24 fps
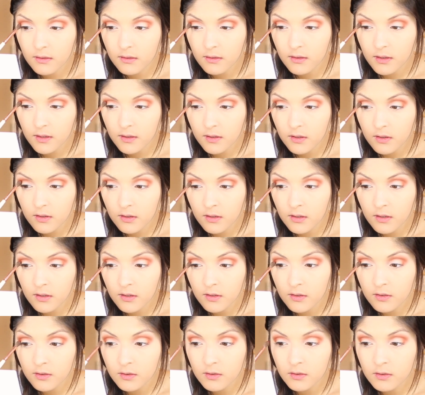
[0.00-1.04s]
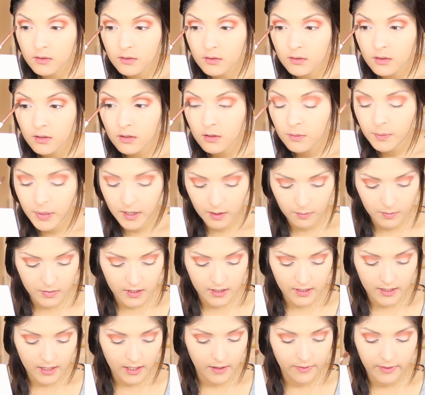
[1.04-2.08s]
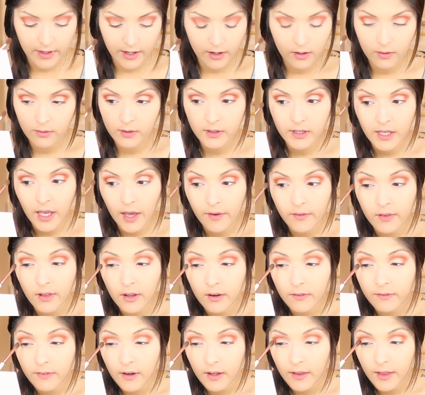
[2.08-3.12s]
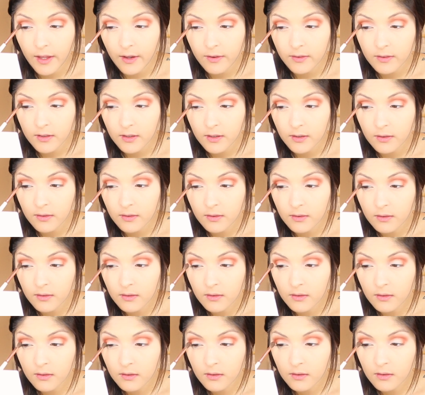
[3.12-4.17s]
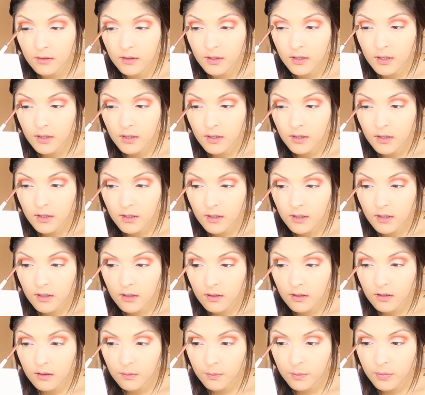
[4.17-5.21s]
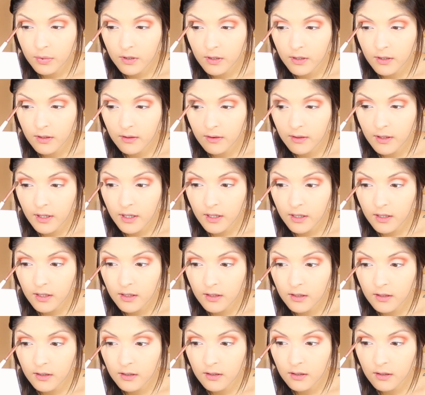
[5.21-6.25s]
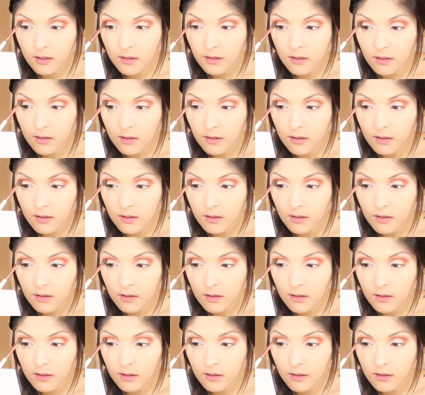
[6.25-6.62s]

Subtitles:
These are so pigmented, and they don't really have a lot of fallout too. I'm gonna bring that in.